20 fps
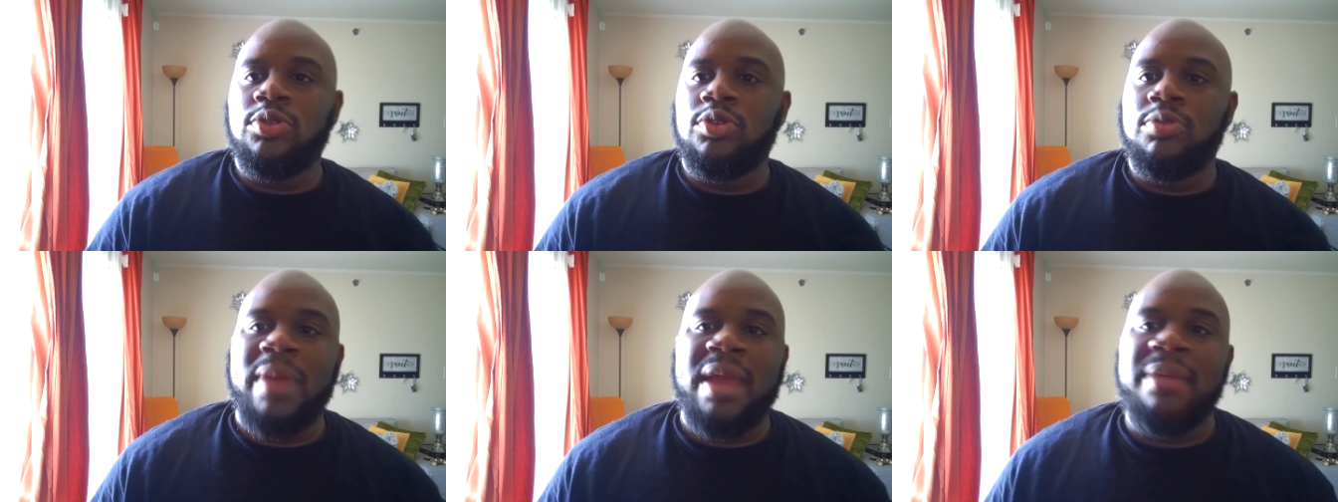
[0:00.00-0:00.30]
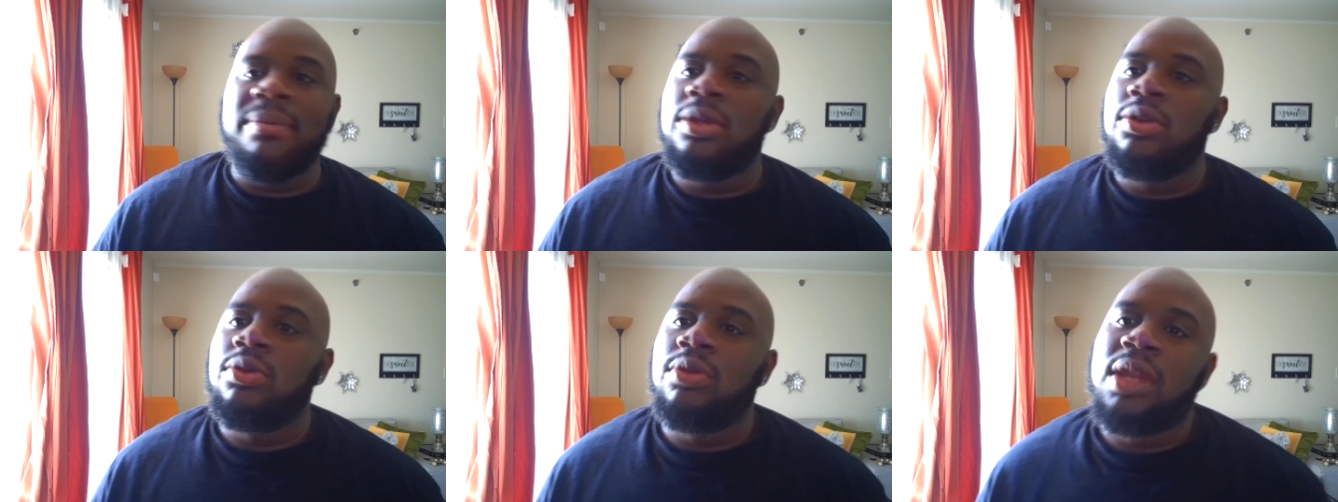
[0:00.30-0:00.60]

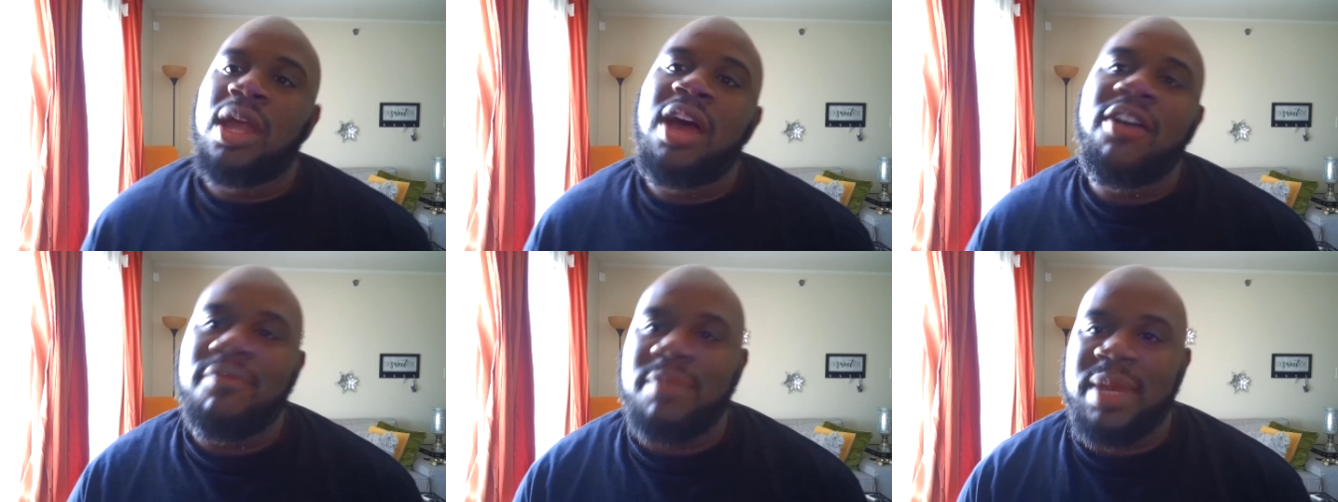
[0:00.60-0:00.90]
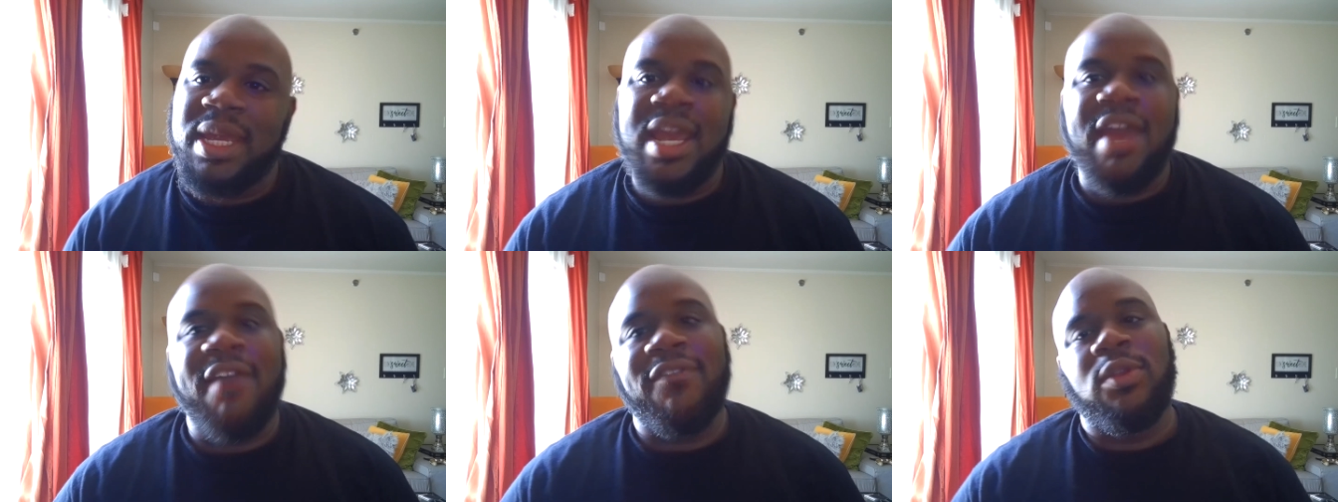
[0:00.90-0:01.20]
maybe you love
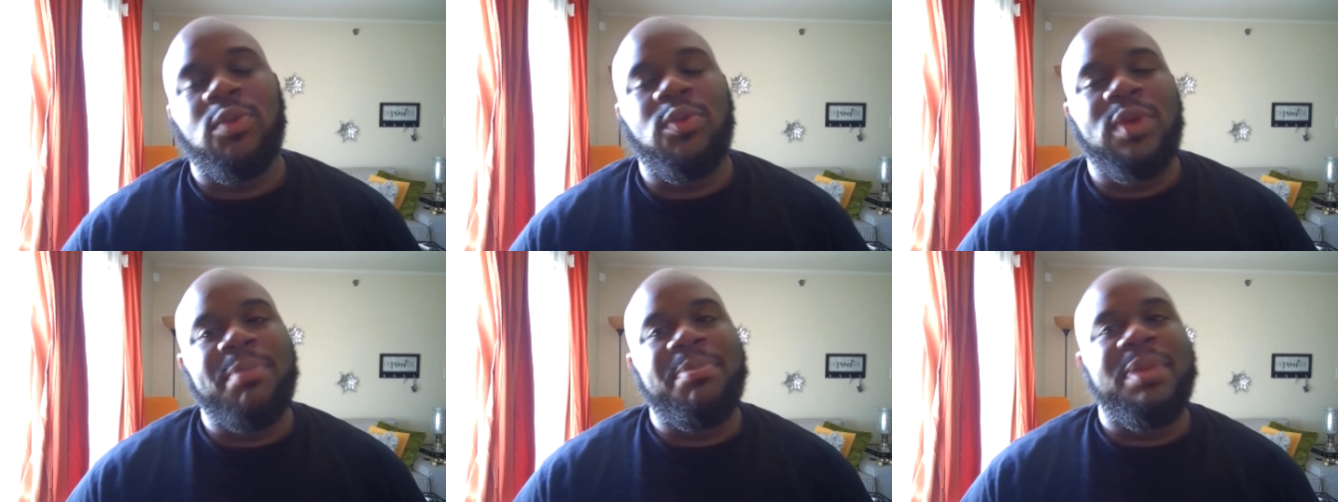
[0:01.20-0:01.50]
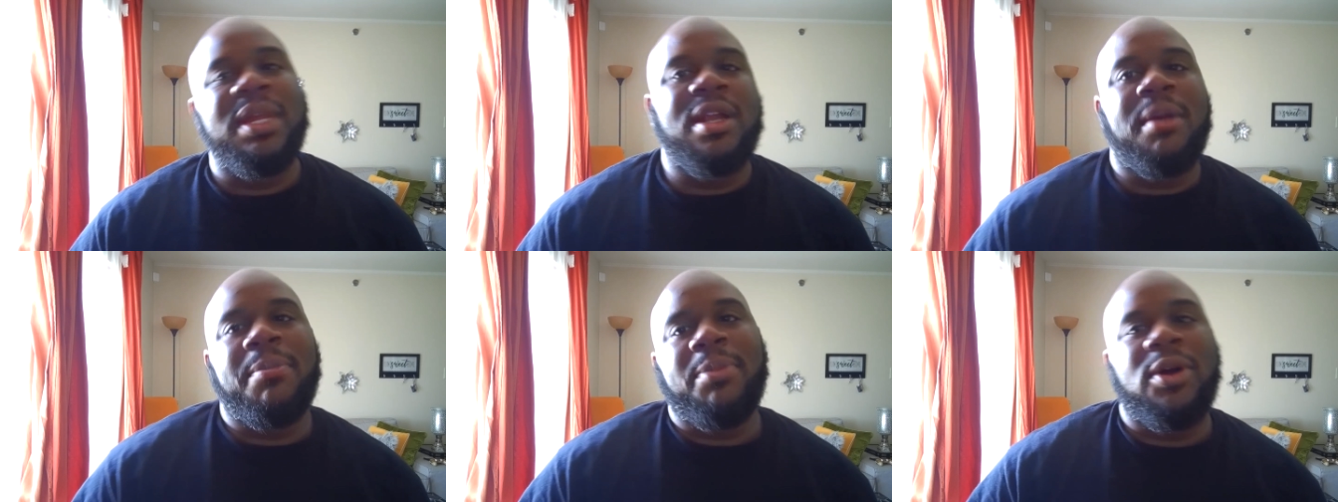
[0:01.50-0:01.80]
me after we
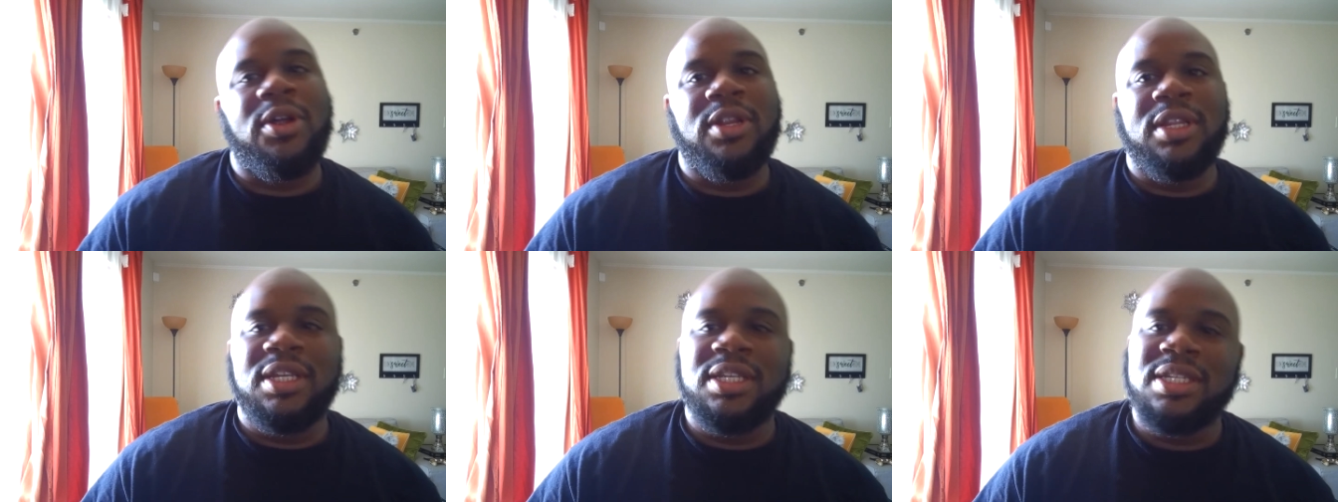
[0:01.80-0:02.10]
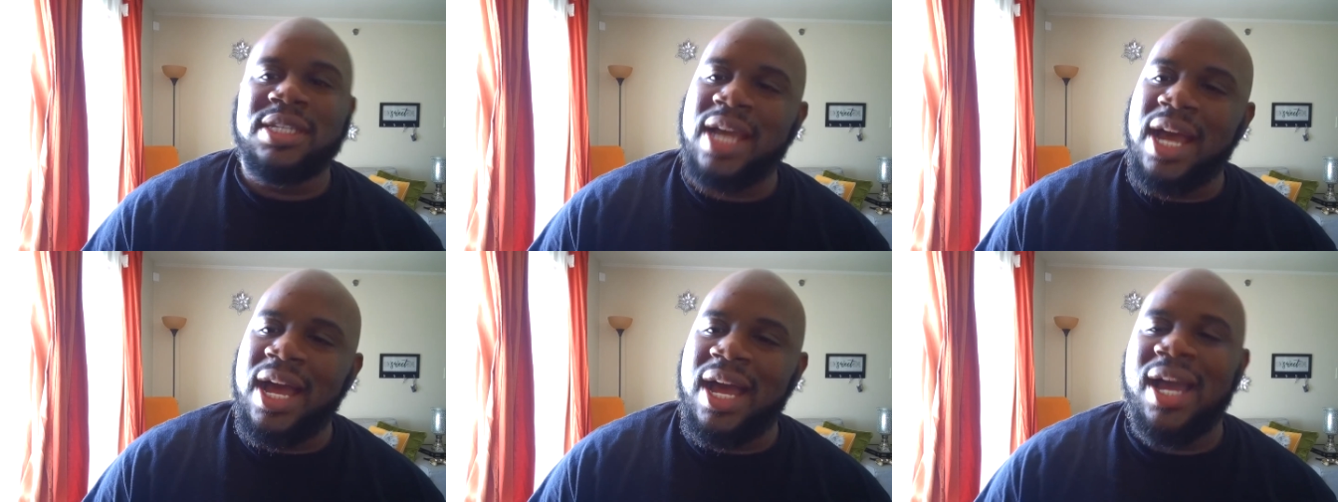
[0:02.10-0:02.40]
beat up all
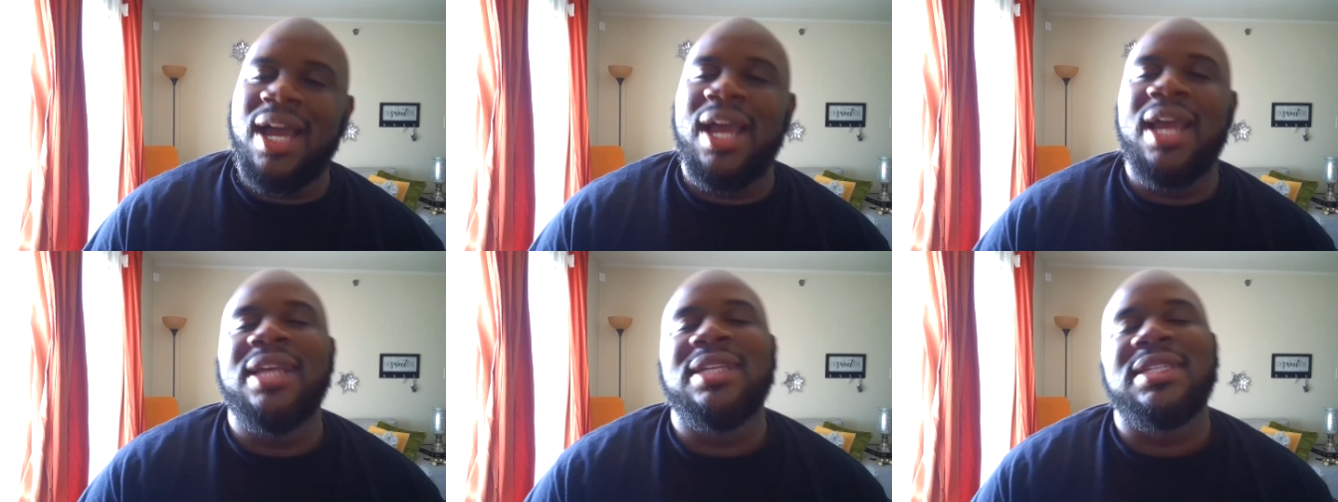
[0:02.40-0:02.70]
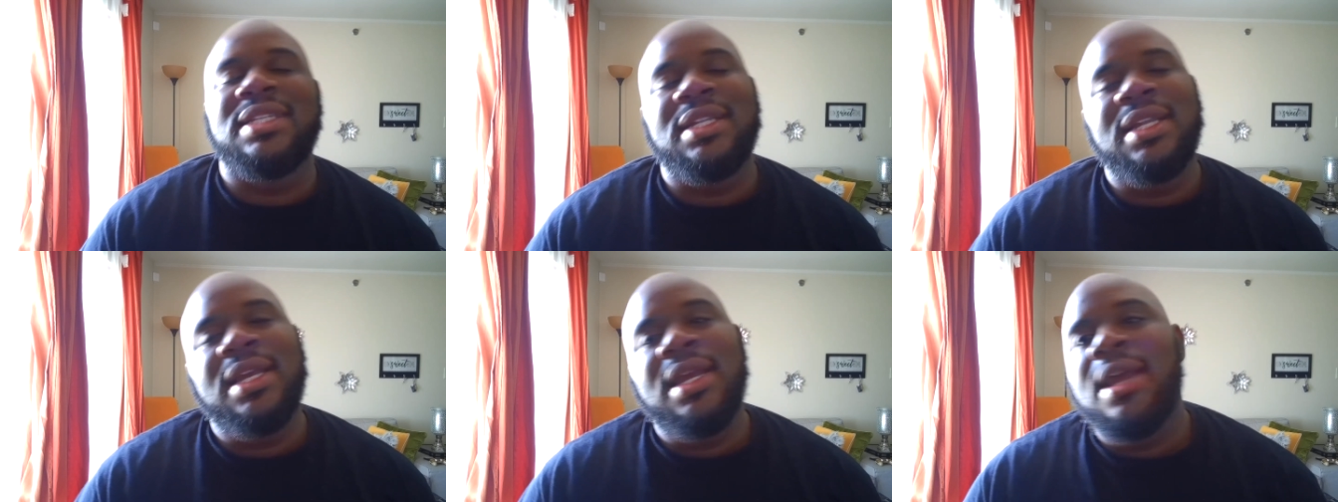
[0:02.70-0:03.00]
these
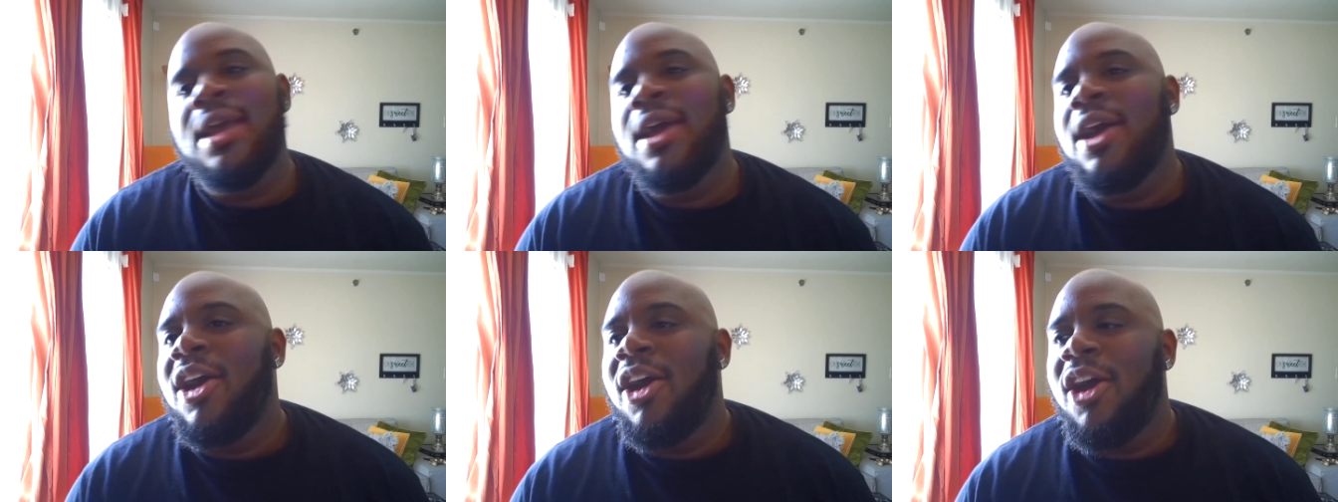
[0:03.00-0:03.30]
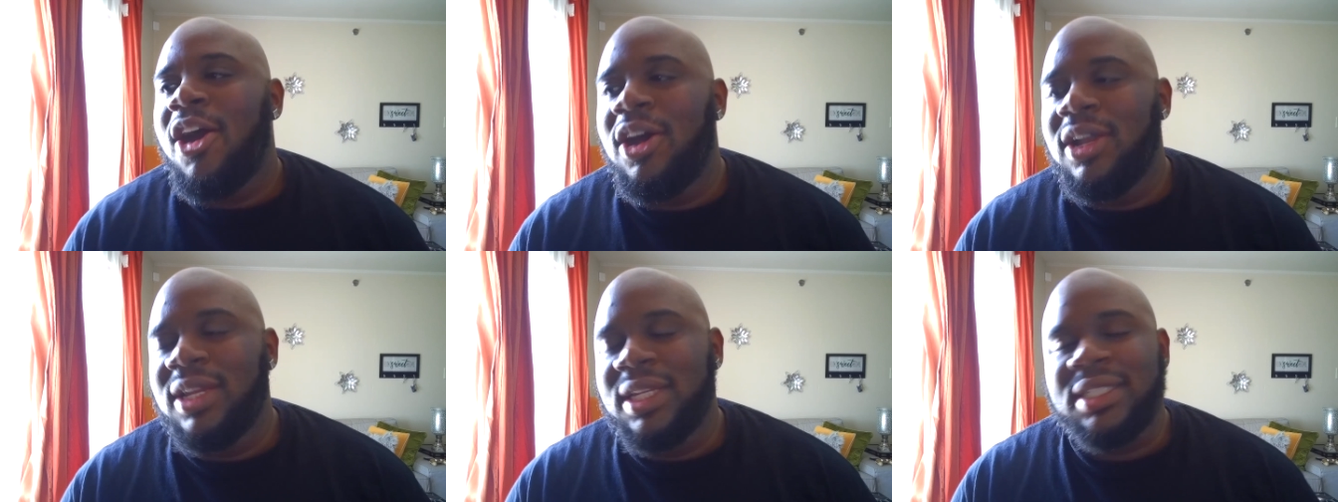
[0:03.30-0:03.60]
guys,
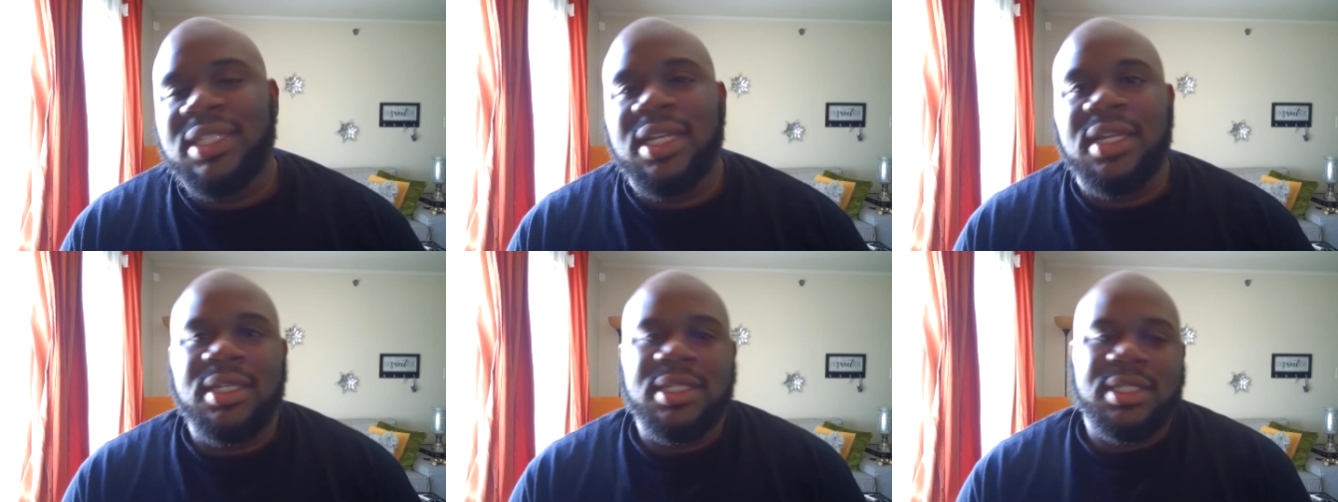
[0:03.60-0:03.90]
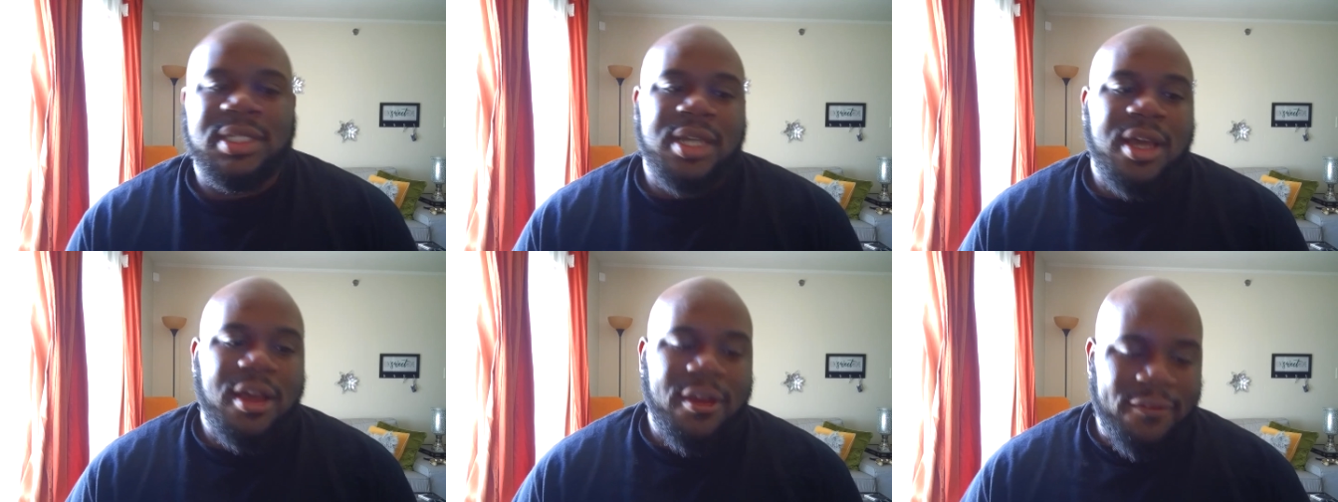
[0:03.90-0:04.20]
all this other
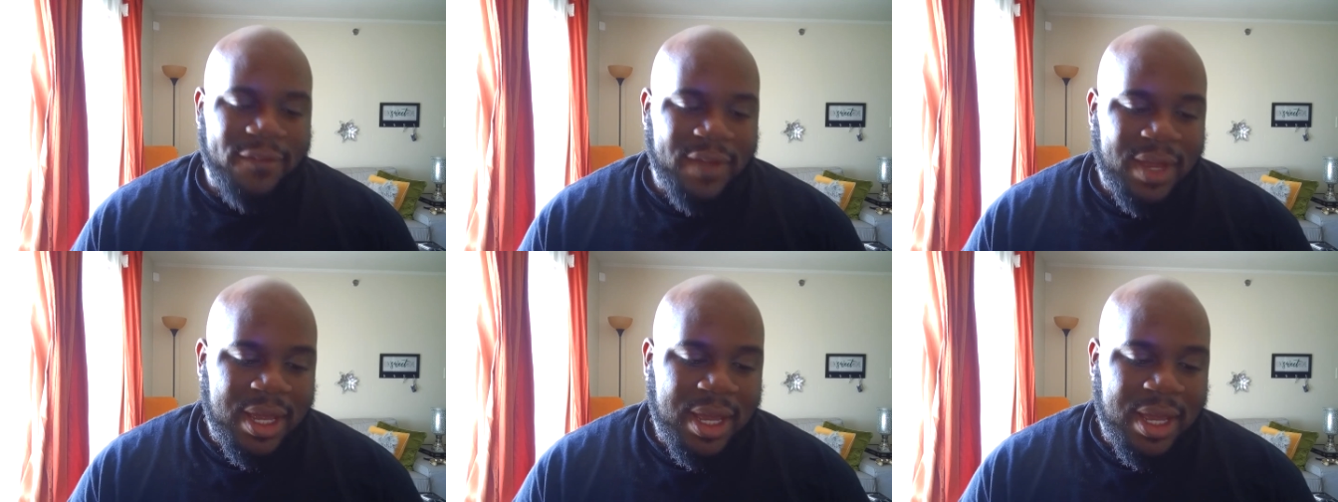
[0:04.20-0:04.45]
stuff.